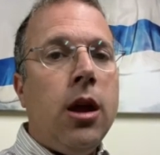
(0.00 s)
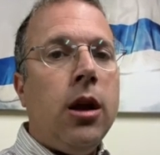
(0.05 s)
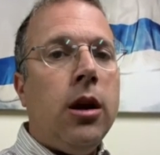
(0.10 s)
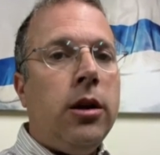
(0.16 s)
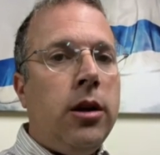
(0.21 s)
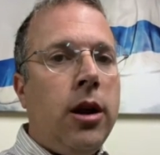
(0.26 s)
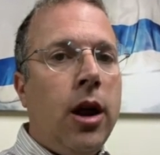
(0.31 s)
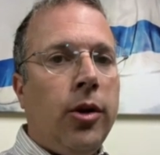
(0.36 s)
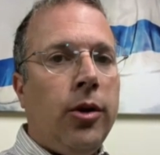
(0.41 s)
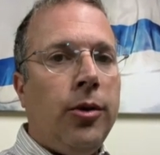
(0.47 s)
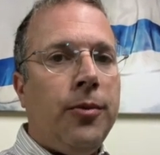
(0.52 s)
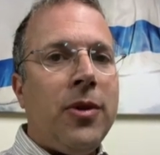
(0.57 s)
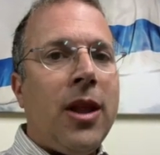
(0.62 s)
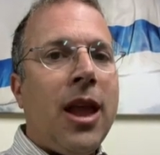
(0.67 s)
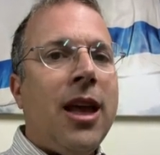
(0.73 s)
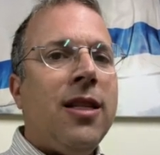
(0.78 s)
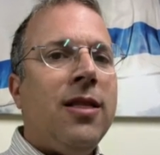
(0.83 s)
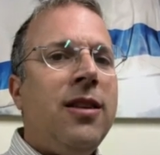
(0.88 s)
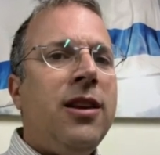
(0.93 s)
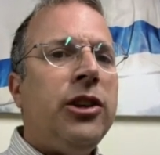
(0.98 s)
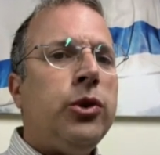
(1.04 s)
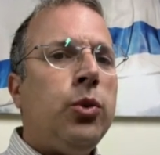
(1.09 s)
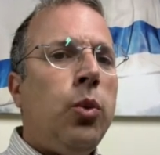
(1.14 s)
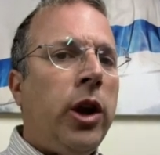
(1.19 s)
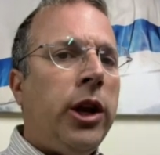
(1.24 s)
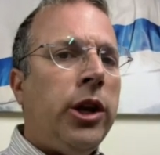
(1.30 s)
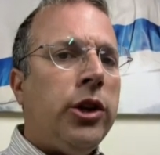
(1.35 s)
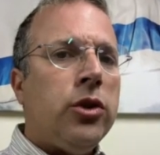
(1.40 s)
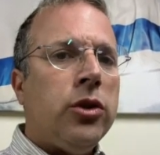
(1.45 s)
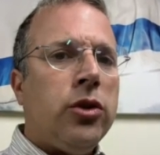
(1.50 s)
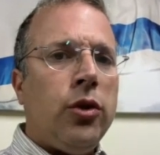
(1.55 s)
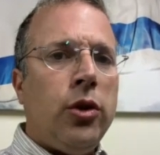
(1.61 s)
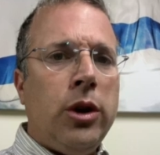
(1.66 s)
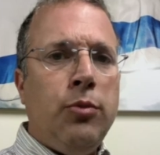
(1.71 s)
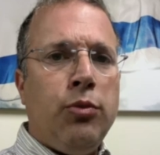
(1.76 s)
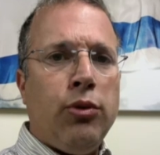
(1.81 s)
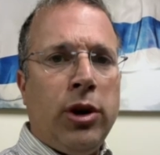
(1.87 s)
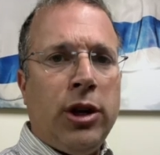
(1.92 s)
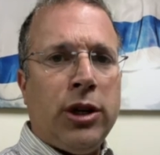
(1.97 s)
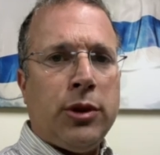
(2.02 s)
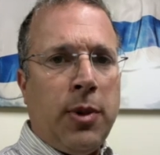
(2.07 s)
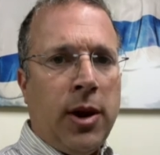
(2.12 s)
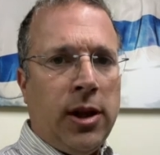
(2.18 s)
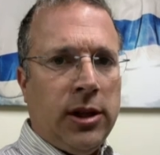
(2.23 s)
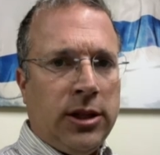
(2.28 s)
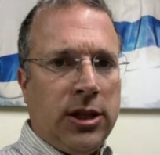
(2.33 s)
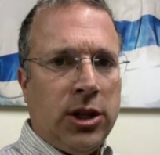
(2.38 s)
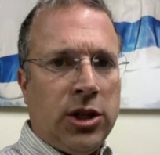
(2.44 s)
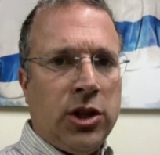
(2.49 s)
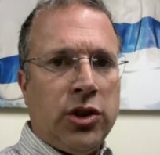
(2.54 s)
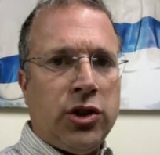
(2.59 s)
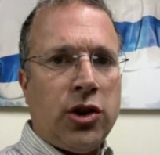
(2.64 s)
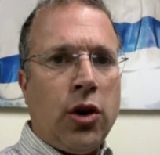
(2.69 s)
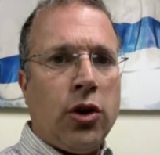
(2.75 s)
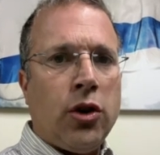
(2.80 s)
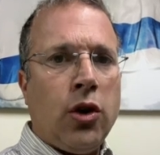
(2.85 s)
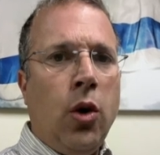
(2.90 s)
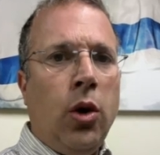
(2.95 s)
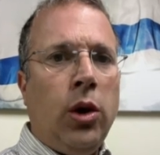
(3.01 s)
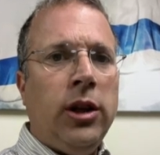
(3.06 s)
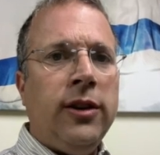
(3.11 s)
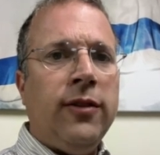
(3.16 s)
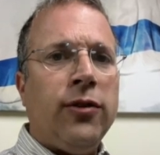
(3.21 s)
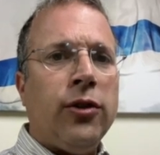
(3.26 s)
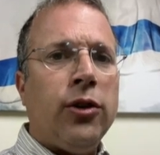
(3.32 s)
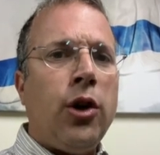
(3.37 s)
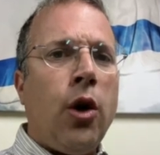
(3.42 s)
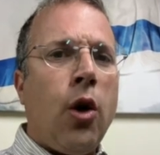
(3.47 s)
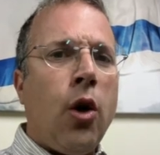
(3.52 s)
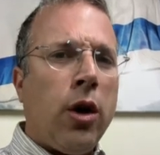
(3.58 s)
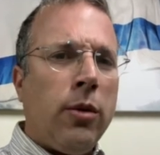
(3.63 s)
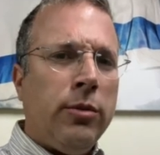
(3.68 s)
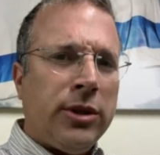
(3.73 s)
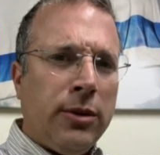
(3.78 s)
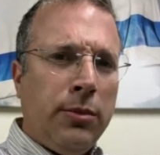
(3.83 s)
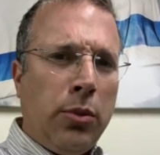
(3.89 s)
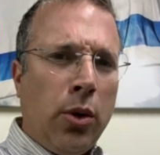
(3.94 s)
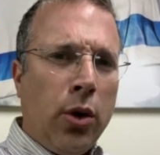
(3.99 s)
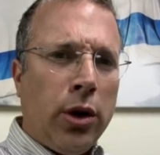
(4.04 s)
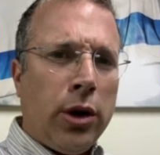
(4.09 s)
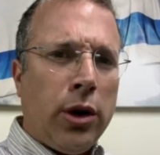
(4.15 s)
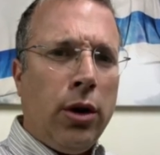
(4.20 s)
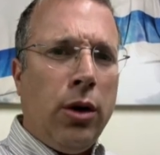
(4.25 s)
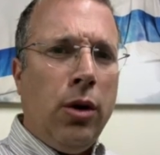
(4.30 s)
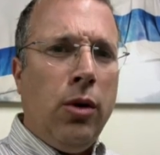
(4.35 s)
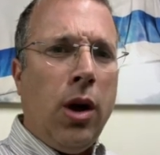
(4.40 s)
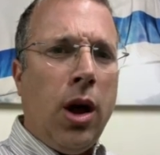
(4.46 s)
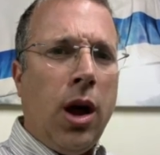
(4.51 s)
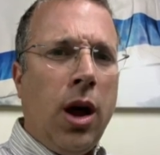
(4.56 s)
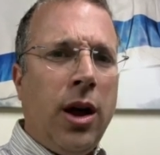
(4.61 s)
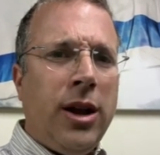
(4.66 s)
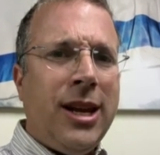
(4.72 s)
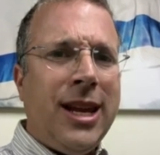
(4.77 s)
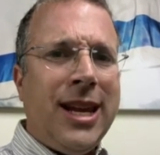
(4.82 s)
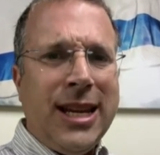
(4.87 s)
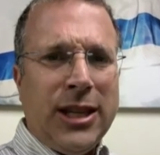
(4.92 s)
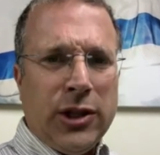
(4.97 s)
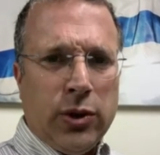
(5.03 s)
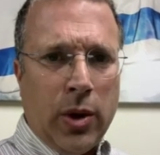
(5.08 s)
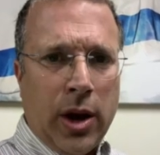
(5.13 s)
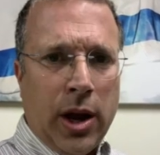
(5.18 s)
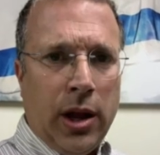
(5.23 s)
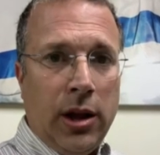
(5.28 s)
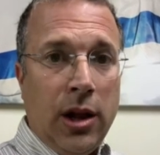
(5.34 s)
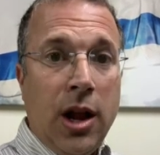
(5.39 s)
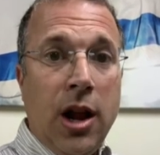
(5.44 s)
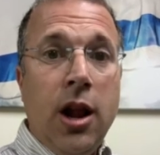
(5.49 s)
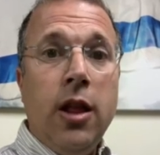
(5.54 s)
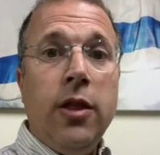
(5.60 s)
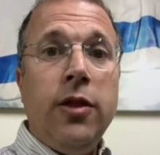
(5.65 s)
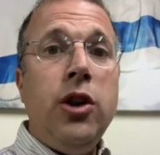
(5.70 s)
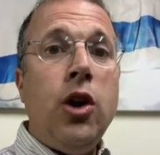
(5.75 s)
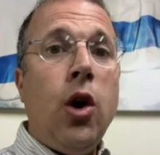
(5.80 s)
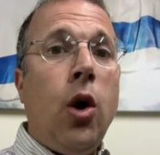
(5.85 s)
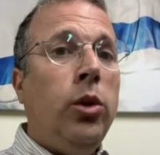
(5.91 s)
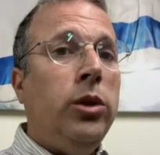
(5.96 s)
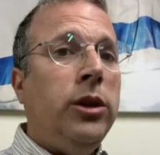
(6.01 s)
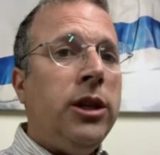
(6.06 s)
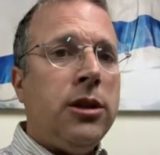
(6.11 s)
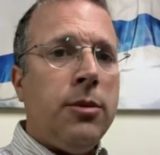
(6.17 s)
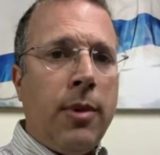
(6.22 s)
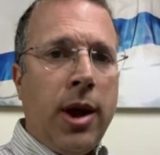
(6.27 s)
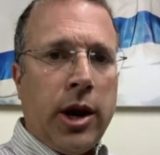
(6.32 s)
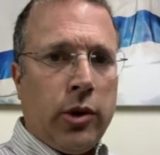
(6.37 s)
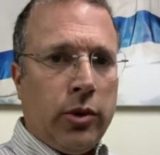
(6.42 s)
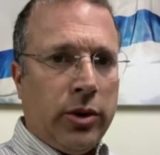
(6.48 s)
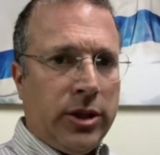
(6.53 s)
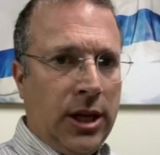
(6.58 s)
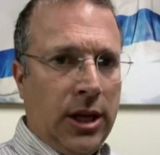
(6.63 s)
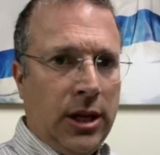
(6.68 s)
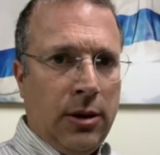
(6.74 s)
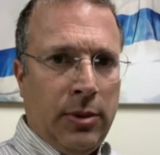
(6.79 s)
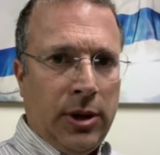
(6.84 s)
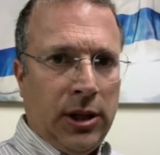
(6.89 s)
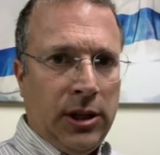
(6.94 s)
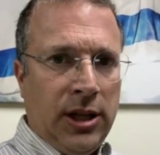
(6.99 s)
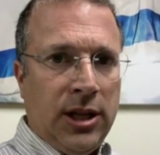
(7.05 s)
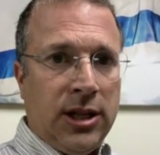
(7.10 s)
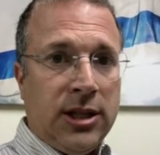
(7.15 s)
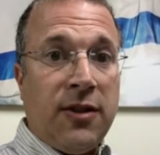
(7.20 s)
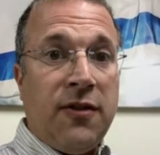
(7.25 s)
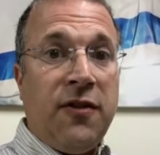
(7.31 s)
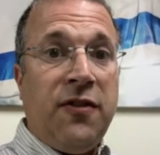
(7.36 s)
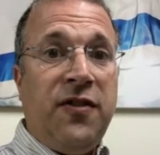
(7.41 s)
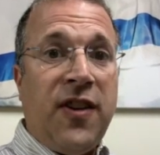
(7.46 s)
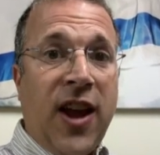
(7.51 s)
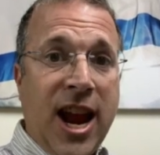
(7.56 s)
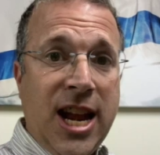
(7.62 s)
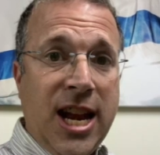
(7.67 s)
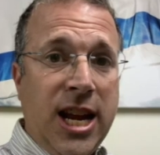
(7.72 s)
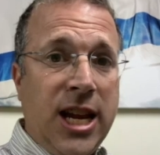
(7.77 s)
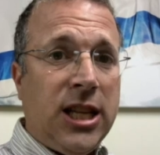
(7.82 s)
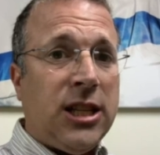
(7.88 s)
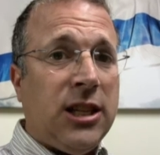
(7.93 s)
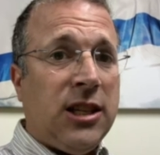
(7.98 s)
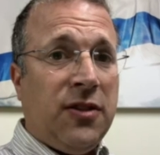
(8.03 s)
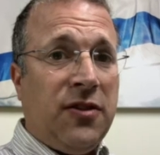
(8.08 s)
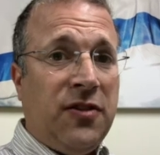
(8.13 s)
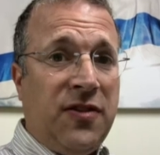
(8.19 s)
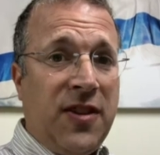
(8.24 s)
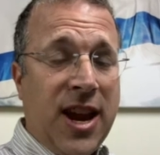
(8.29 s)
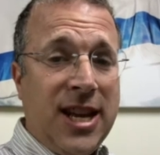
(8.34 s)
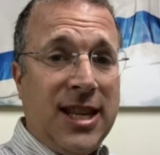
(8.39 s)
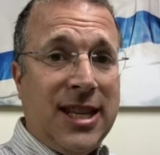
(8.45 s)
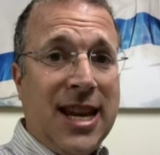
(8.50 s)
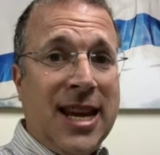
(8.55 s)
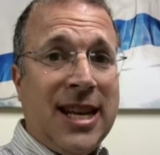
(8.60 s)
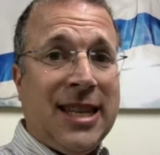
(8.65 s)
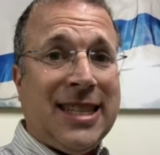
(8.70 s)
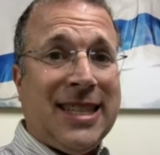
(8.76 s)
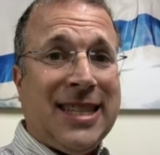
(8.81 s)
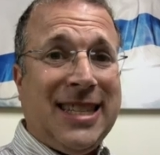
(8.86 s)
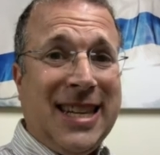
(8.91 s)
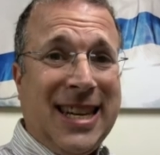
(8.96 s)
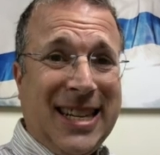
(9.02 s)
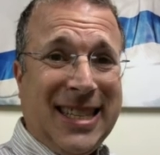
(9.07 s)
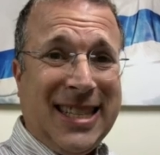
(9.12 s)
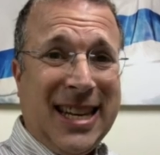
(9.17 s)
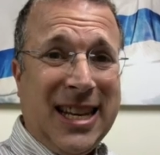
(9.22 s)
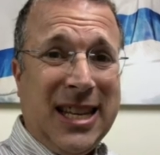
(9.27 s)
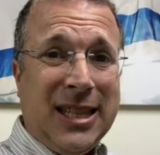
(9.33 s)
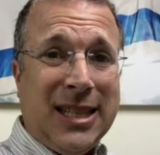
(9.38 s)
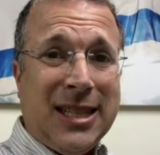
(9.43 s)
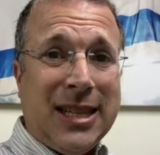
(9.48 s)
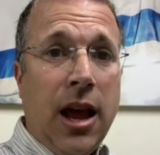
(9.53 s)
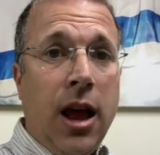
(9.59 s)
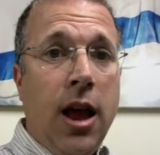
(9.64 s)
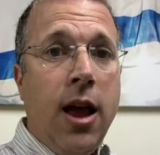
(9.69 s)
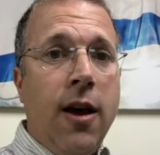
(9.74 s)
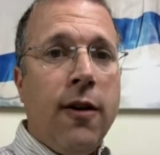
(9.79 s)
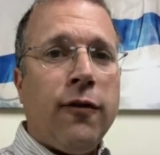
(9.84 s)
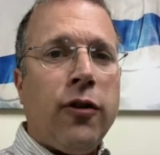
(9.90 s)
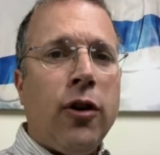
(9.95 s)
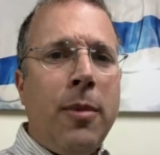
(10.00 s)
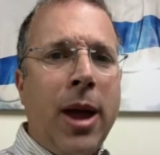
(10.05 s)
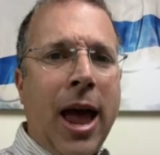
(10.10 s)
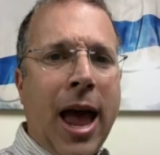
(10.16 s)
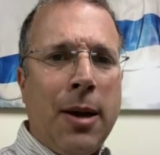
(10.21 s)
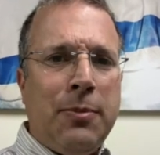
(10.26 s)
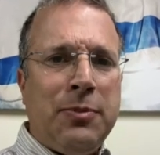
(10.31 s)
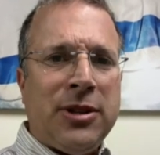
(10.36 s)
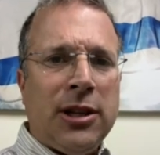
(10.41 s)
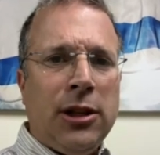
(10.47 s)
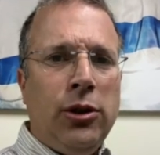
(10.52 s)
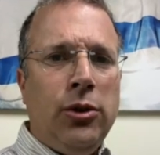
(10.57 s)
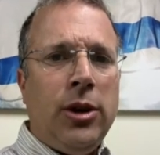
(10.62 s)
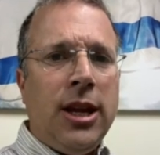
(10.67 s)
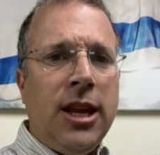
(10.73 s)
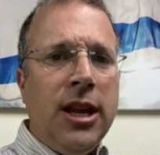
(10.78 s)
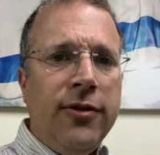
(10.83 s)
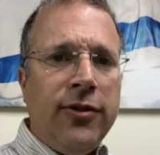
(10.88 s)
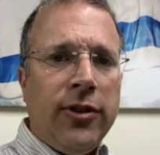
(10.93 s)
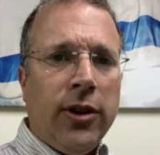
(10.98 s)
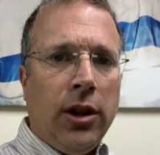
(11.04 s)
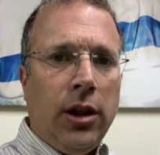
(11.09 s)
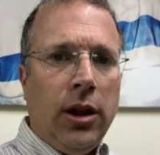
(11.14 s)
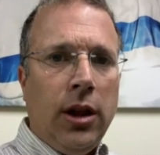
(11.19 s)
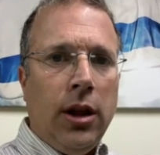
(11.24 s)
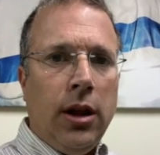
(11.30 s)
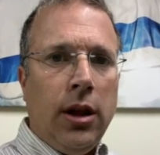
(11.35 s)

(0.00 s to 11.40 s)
No, these 130 British politicians are calling for an arms embargo on Israel, the only democracy in the Middle East fighting to defend its citizens from absolute evil.